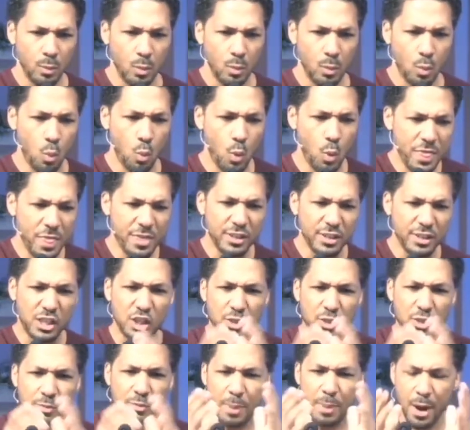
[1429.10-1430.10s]
when the
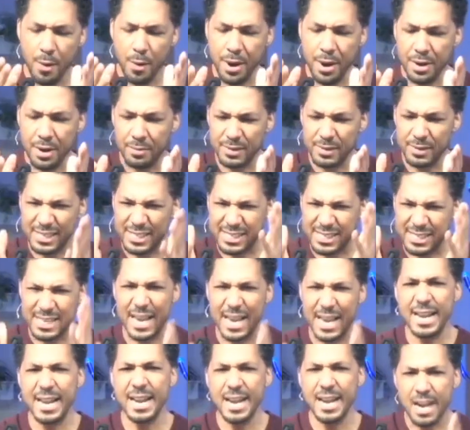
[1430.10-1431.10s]
Spirit
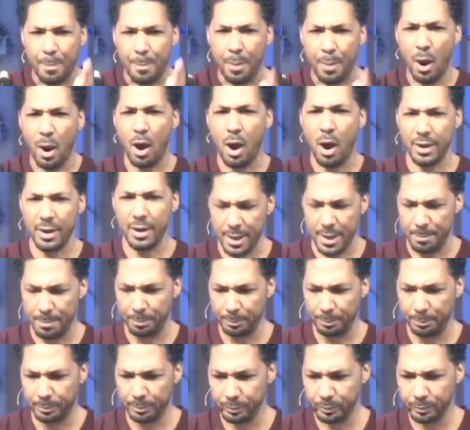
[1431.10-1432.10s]
descended upon him,
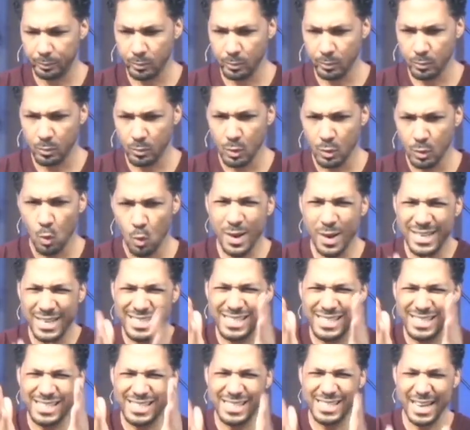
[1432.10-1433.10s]
we
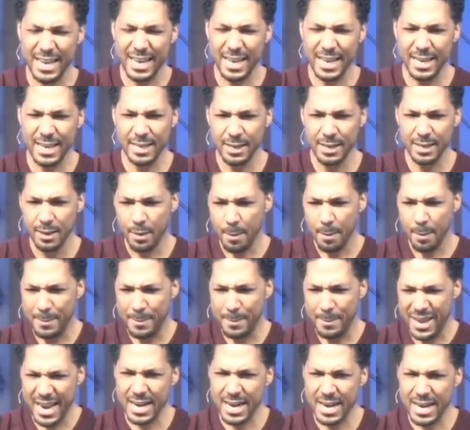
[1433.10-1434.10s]
see
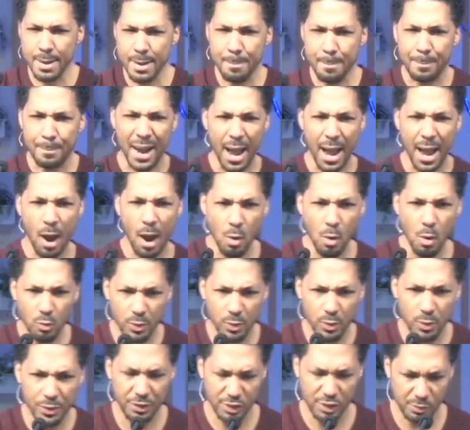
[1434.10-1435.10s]
being empowered
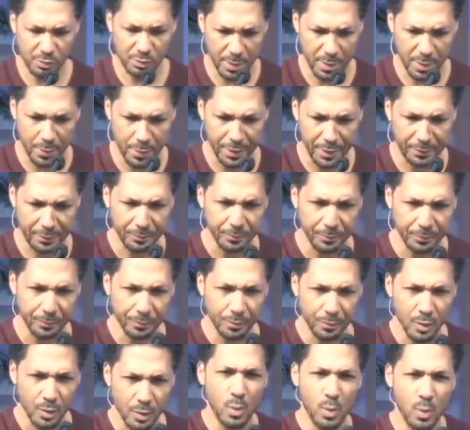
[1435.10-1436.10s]
with the Spirit.
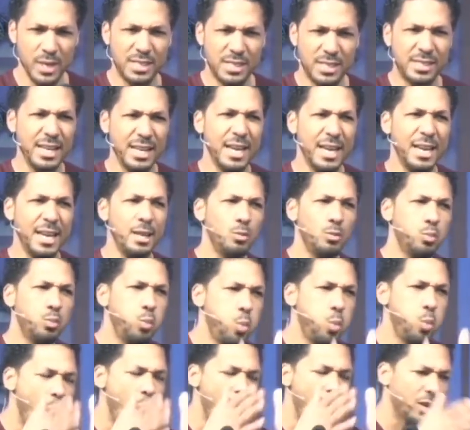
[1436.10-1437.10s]
We see
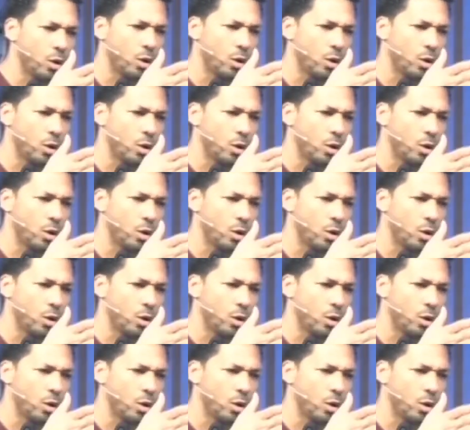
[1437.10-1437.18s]
what